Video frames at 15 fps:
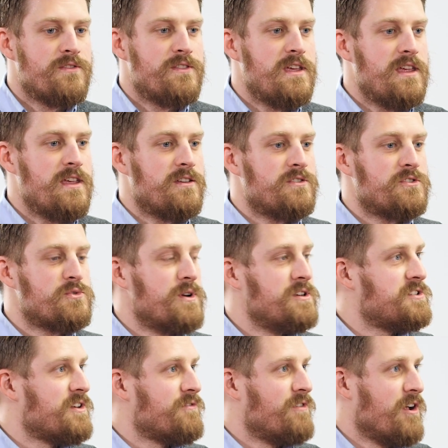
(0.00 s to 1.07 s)
The
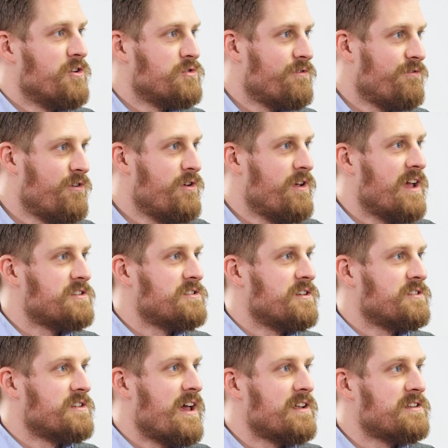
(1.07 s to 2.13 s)
2700 flue gas
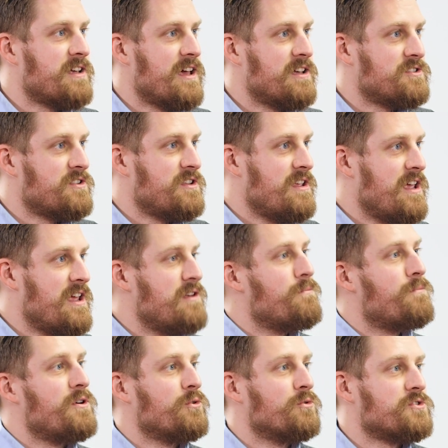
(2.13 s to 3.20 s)
exact has the
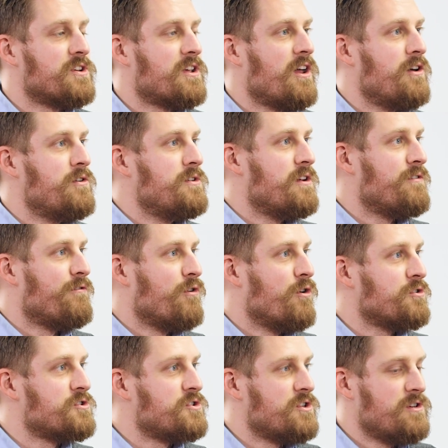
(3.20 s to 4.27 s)
inbuilt zirconia for
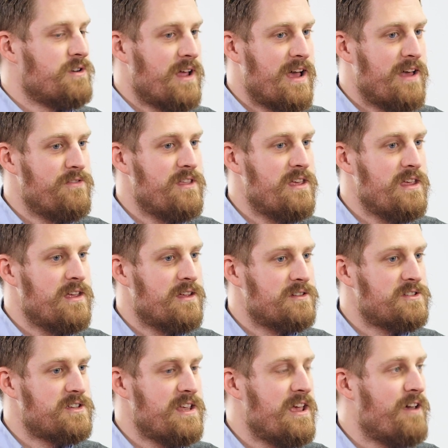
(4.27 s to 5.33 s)
oxygen and the
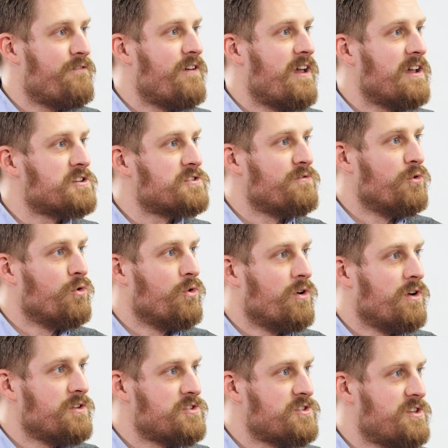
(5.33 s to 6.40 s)
TFX for
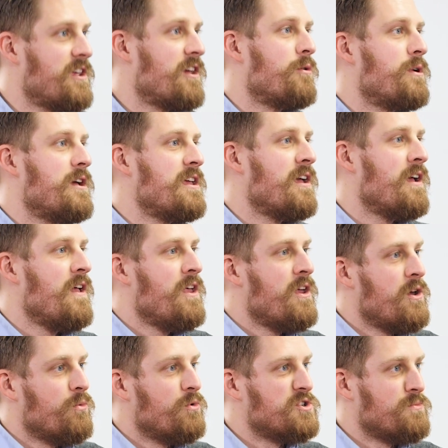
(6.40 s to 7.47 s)
COE,
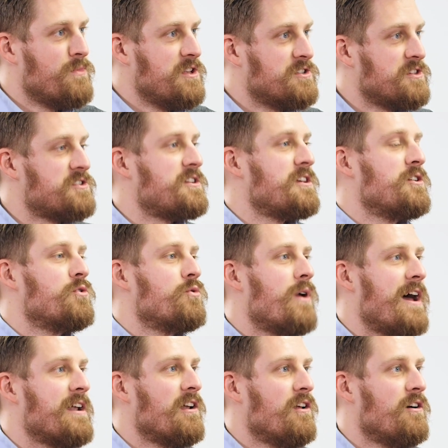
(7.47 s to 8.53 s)
which means a single
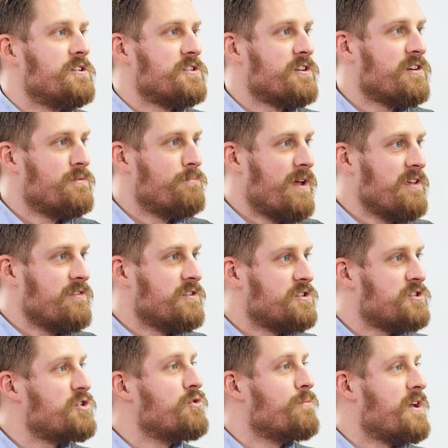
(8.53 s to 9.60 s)
analyzer can make the
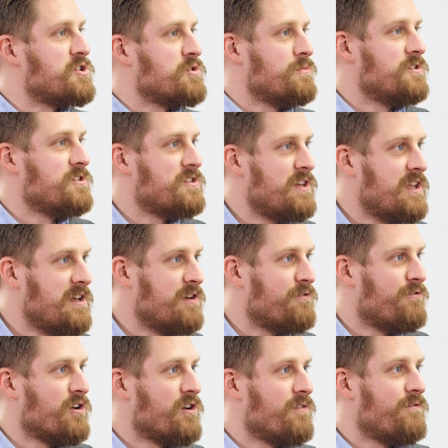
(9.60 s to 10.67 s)
two measurements needed
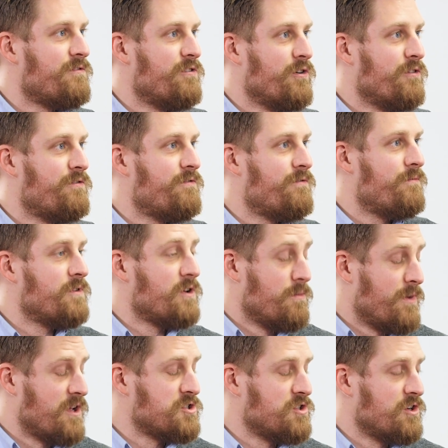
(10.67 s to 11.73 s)
for, for
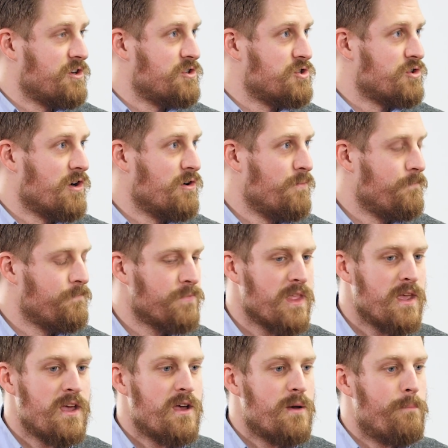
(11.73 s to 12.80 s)
combustion control
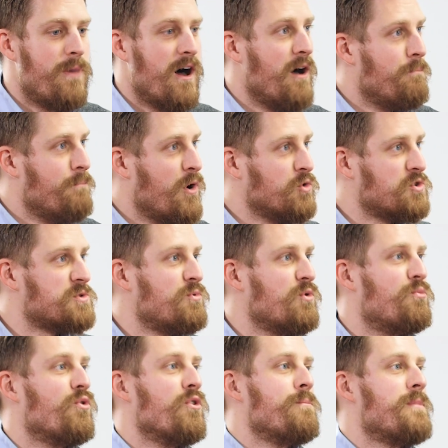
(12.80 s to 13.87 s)
but multiple
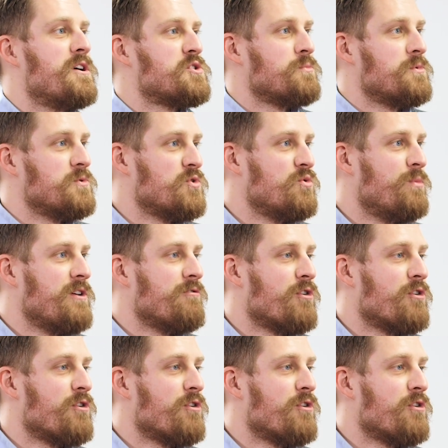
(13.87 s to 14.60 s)
point measurements would be